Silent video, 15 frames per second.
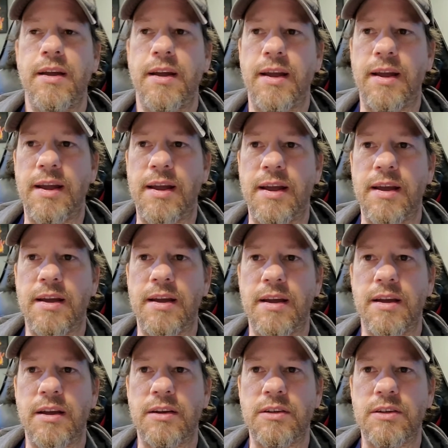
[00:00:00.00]

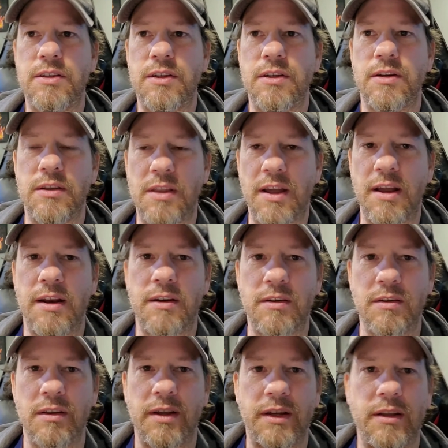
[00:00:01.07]
And then
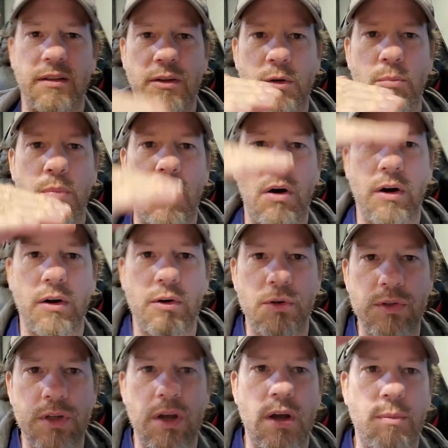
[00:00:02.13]
like a little bar
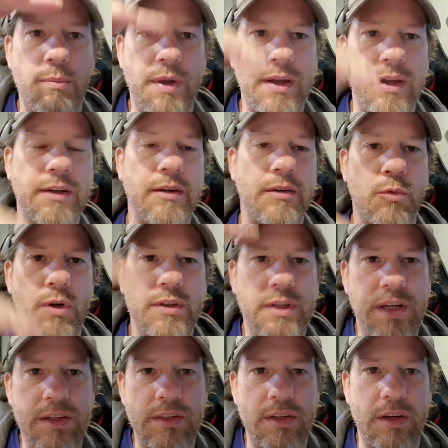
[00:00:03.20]
goes up, and once it
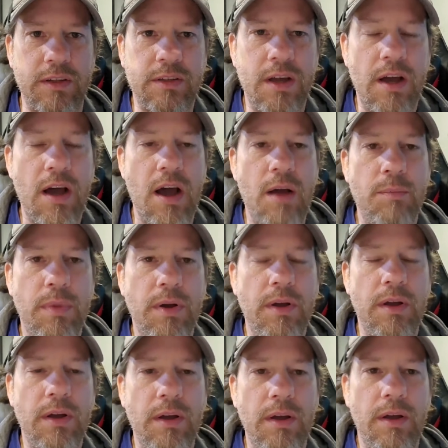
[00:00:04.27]
gets to the top,
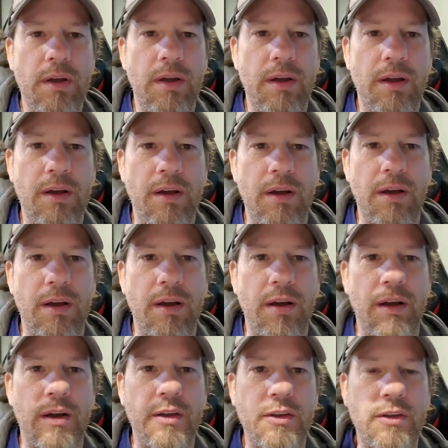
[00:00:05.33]

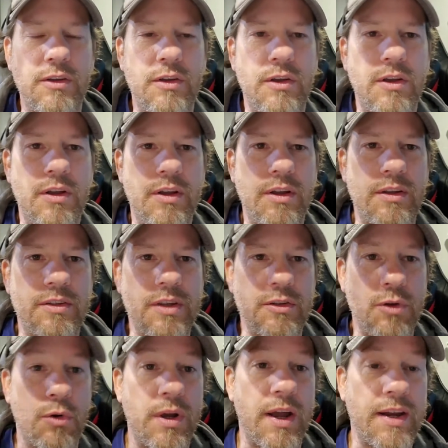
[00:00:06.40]
it says,
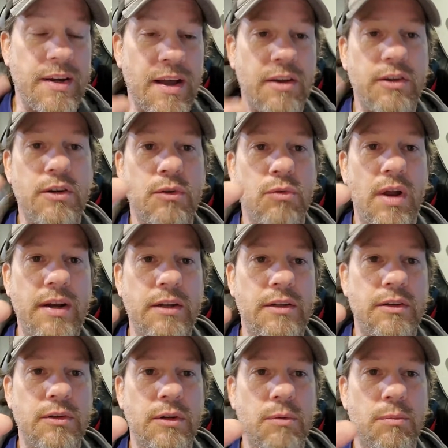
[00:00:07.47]
okay, now you're ready
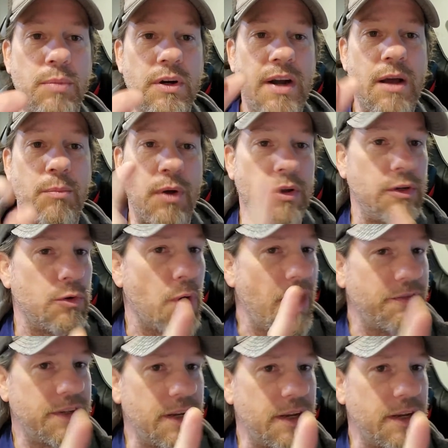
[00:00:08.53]
to do your burnout, but you have to